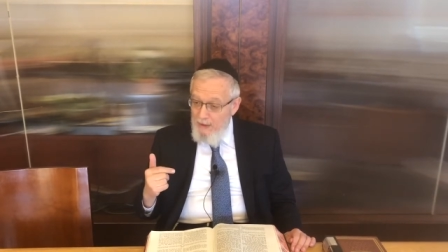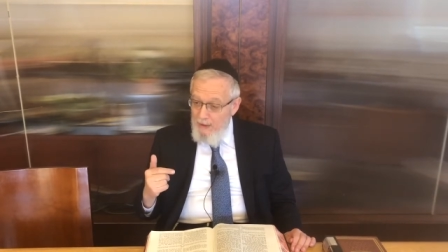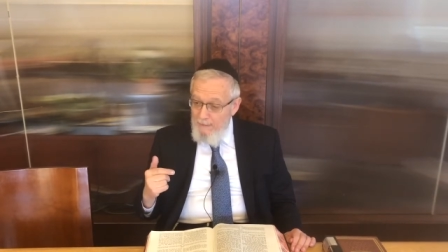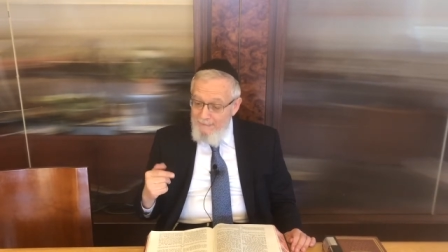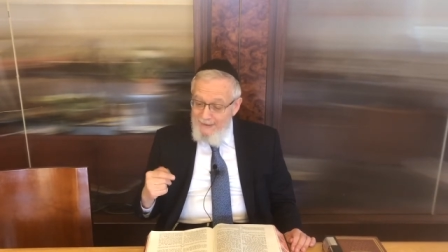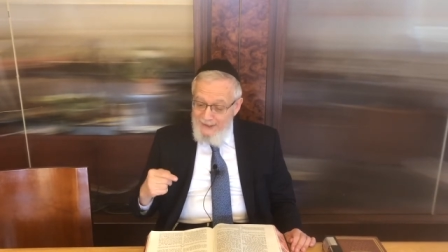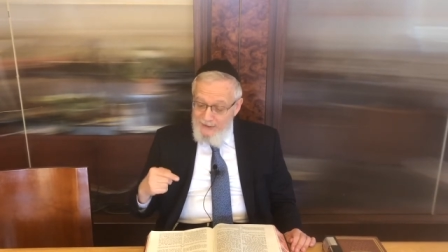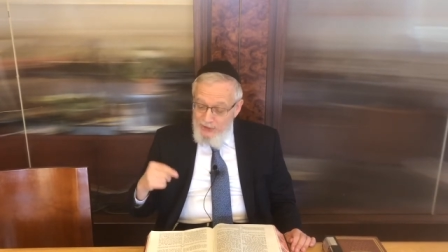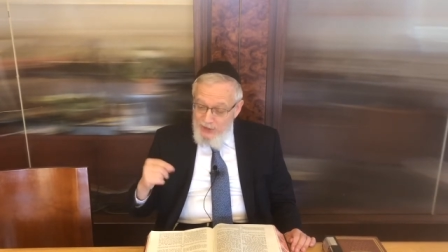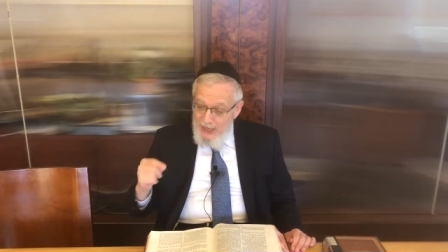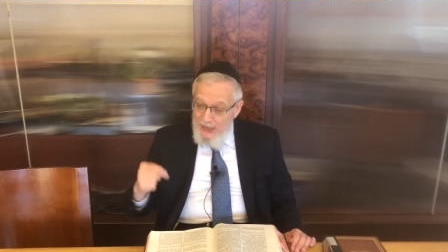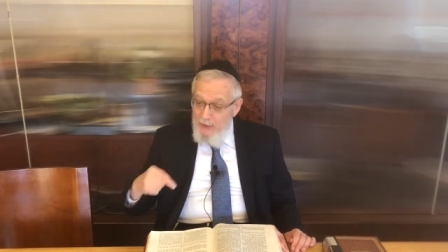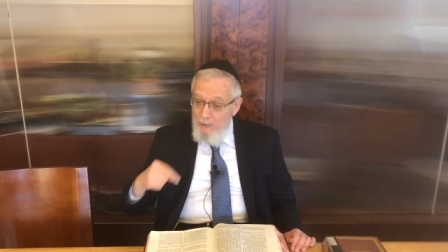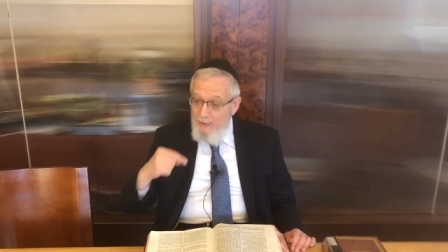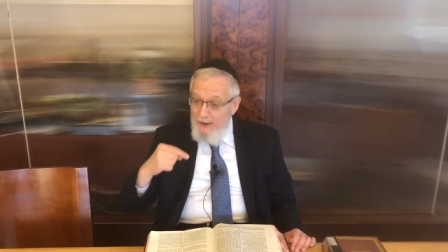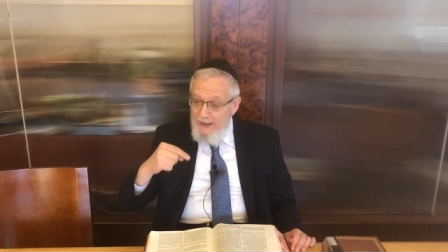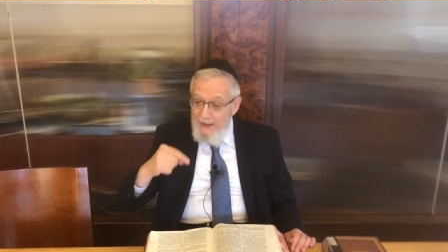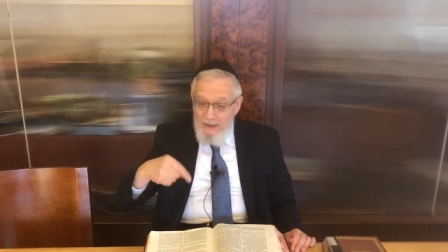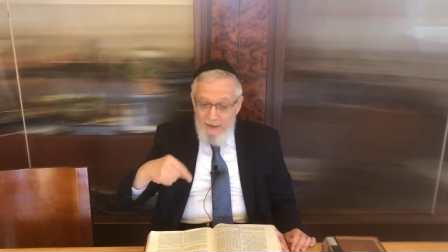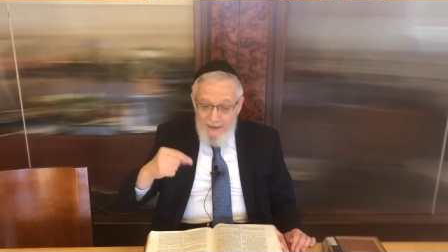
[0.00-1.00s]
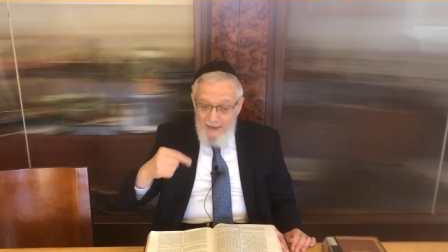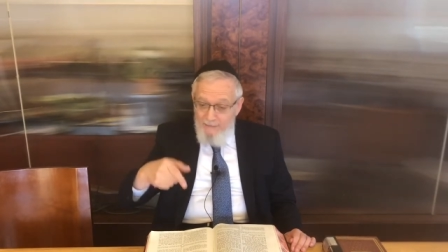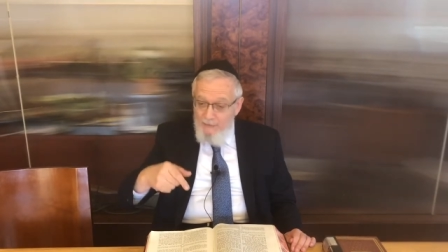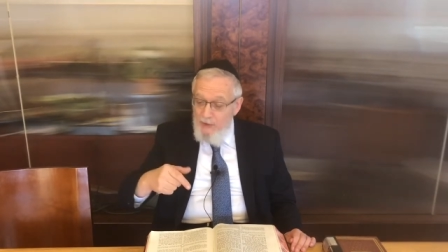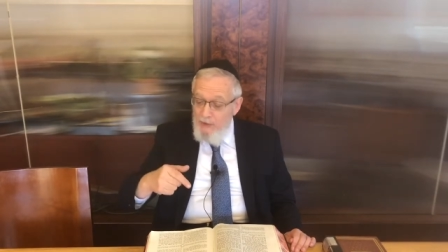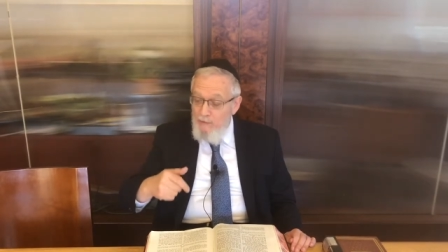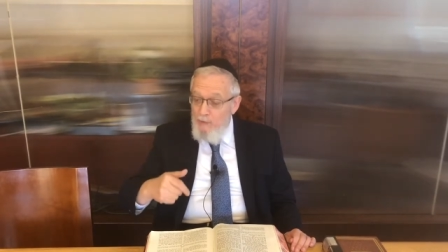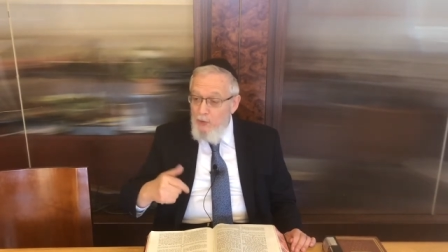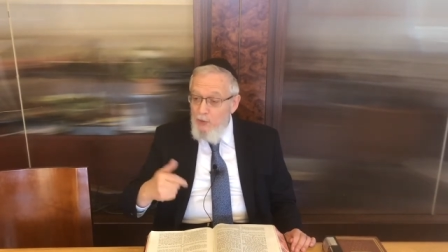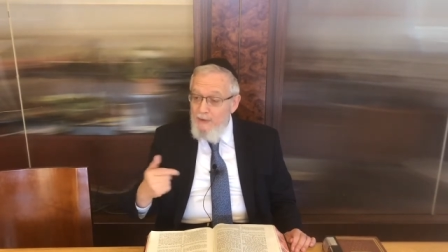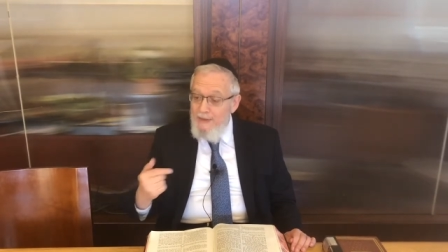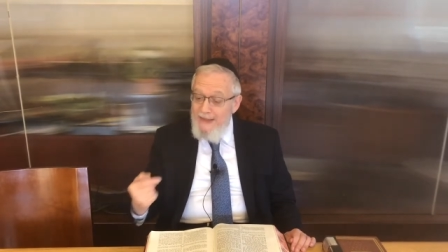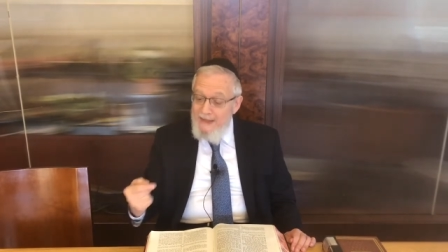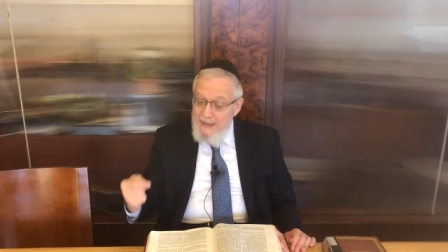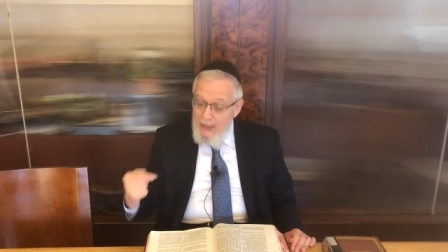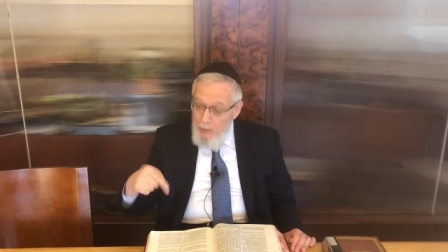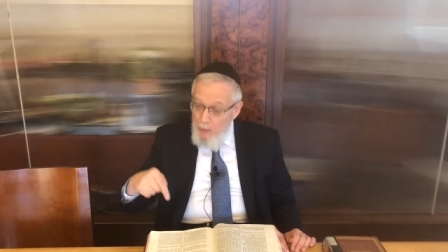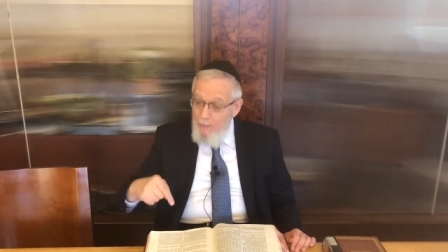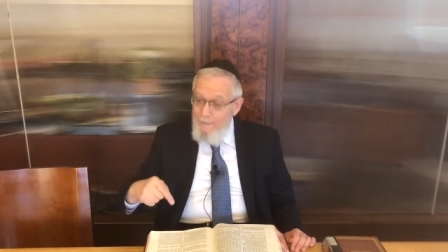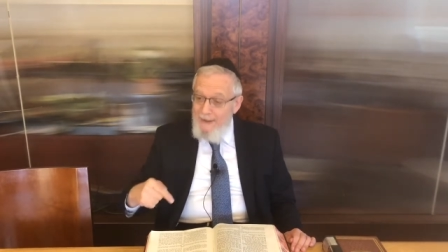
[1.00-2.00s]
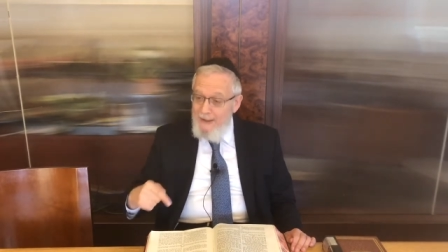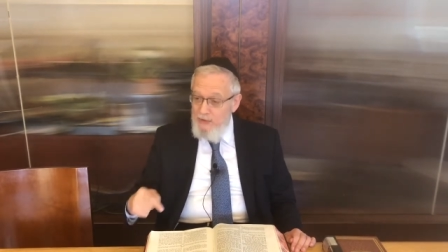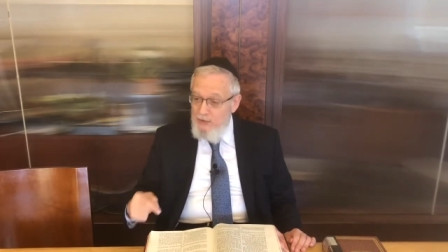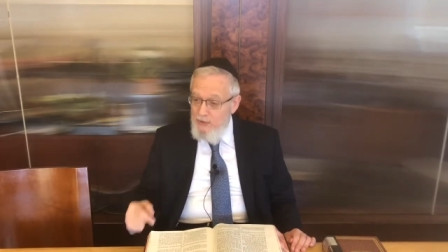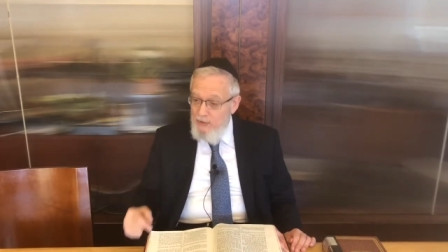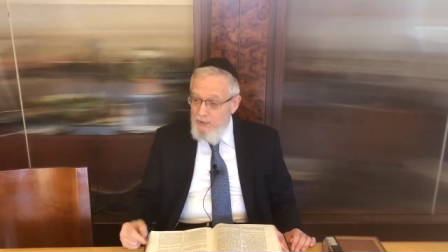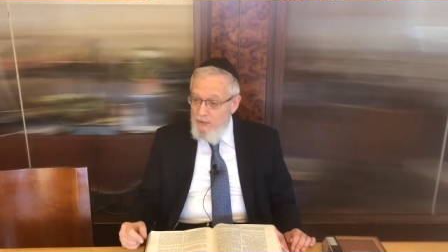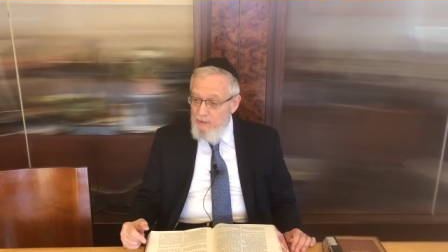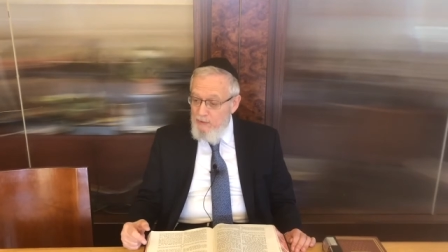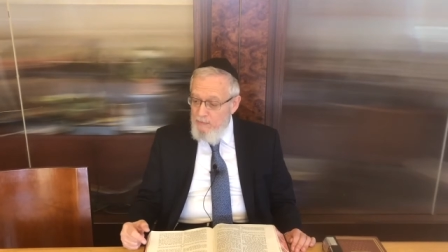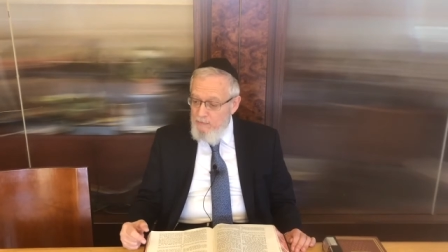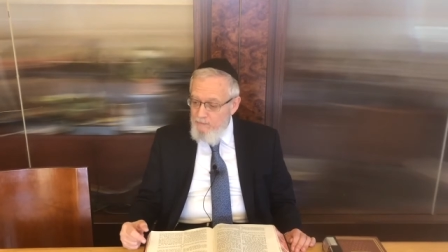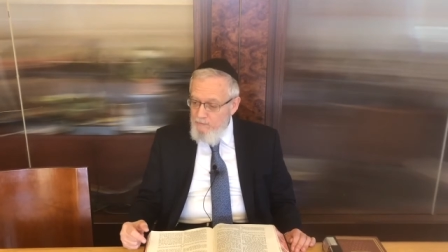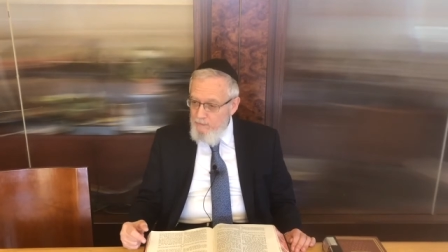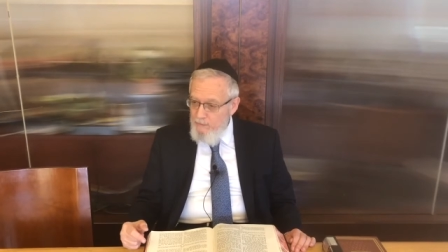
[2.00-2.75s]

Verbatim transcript: by generating a level of good that they were meant to do,